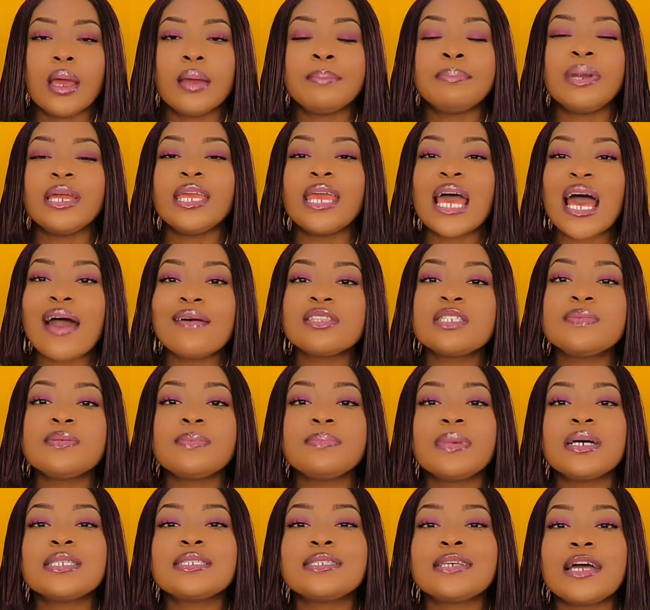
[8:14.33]
But you have to be
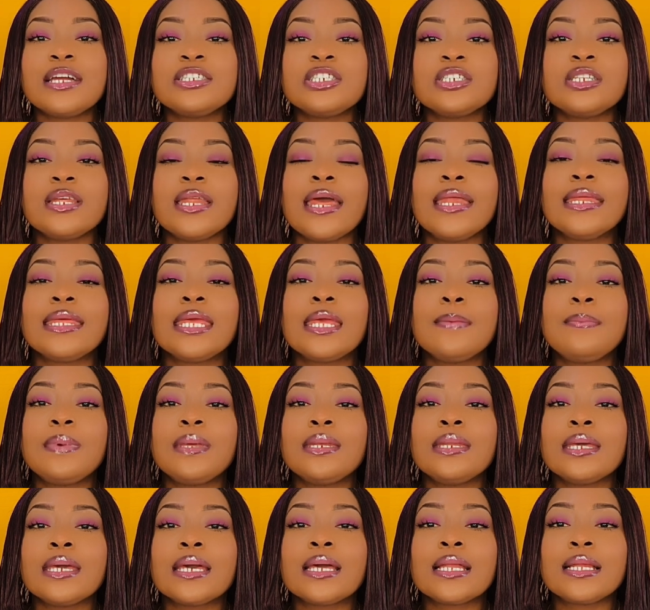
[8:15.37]
massaging it and
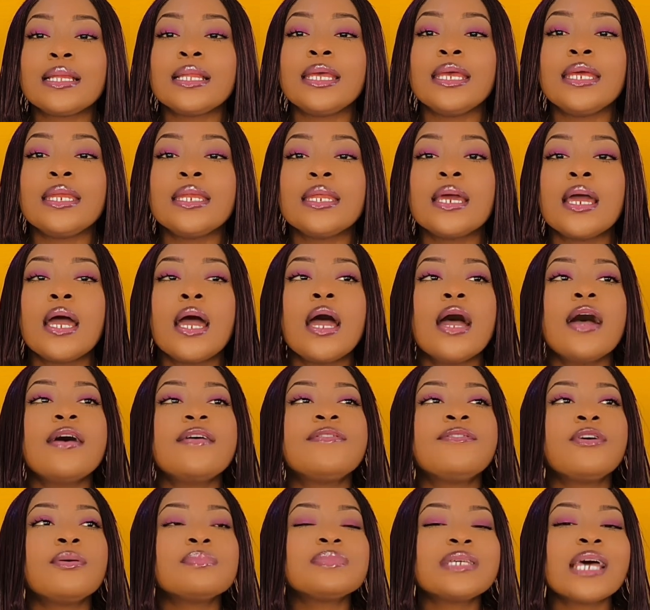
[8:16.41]
keeping it clean
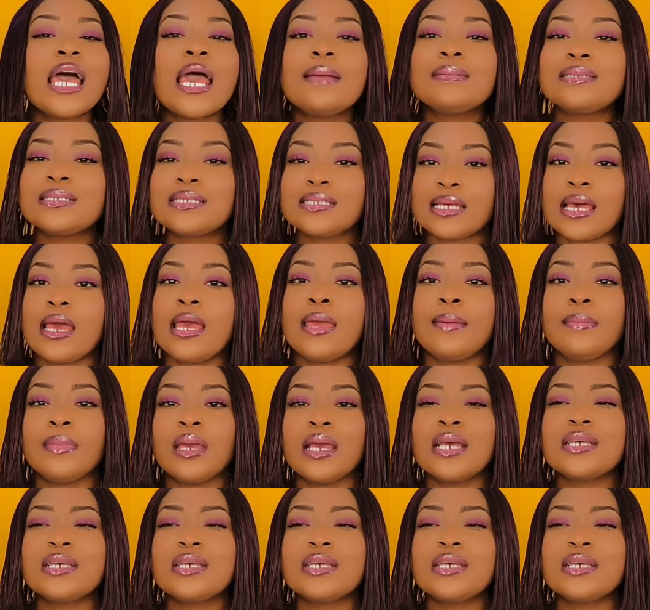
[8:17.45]
from time to time.